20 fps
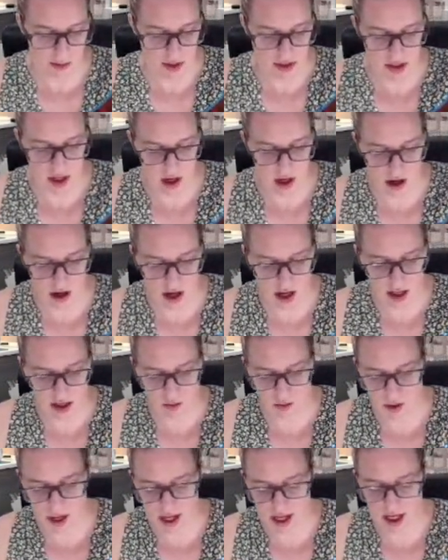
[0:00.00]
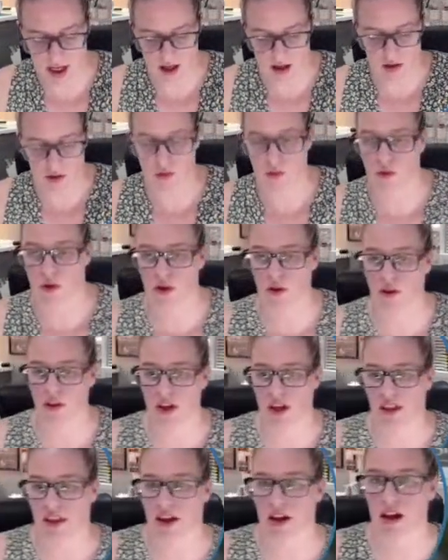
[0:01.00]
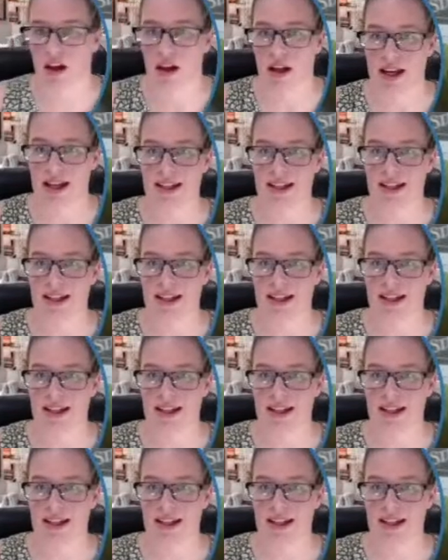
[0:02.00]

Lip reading: So either way, one or the other